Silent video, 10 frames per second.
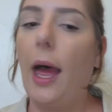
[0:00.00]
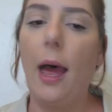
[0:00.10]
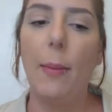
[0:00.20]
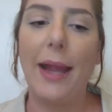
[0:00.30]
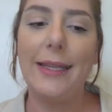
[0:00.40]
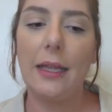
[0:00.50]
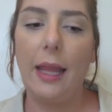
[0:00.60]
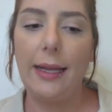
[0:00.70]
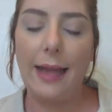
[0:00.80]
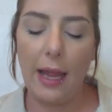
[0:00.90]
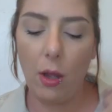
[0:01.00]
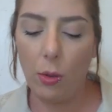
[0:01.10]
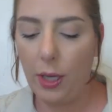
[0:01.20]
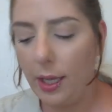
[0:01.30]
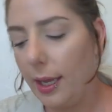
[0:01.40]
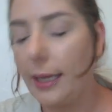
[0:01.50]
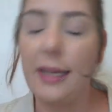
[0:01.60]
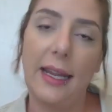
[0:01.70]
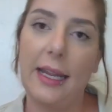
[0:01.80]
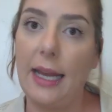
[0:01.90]
Um, I did lay down. I
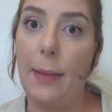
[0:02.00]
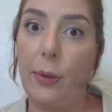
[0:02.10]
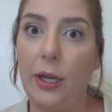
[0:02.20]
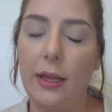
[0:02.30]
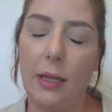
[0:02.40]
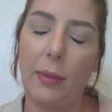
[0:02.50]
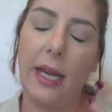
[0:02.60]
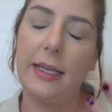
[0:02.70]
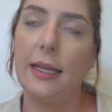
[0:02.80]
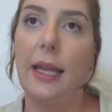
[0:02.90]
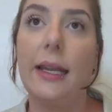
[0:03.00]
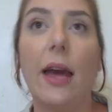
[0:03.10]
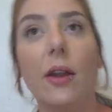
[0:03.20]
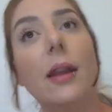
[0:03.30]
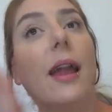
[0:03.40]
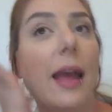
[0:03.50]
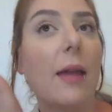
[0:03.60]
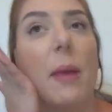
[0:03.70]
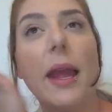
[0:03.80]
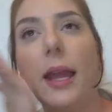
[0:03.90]
didn't take a nap or anything, but I did lay down and kind of
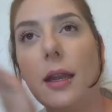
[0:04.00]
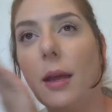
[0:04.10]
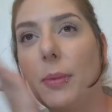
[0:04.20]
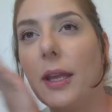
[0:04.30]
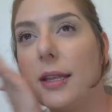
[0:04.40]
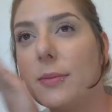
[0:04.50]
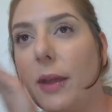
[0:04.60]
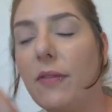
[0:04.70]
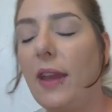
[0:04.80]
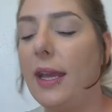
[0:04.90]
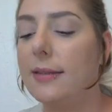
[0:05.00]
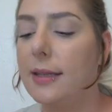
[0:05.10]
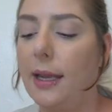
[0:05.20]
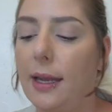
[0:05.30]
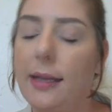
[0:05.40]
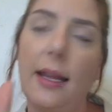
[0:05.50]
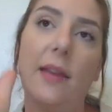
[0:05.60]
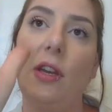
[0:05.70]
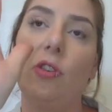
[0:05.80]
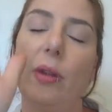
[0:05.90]
had my hand up against my face, and I didn't
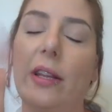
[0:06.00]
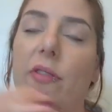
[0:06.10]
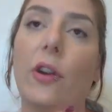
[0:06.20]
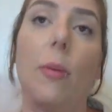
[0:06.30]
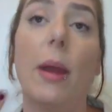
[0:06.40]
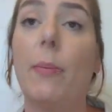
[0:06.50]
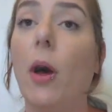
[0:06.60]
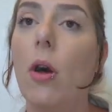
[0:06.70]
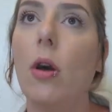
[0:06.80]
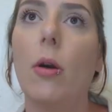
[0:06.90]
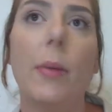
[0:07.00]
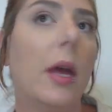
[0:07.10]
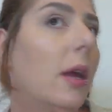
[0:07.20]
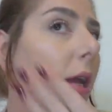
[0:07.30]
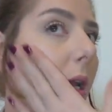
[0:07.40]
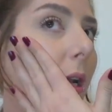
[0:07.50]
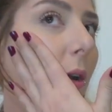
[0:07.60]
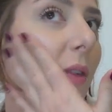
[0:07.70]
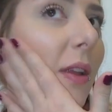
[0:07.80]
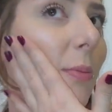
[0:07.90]
have any transfer on my palm. I
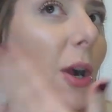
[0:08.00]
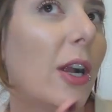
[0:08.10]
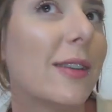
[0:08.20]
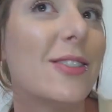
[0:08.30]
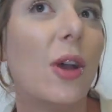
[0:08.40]
don't have any marks.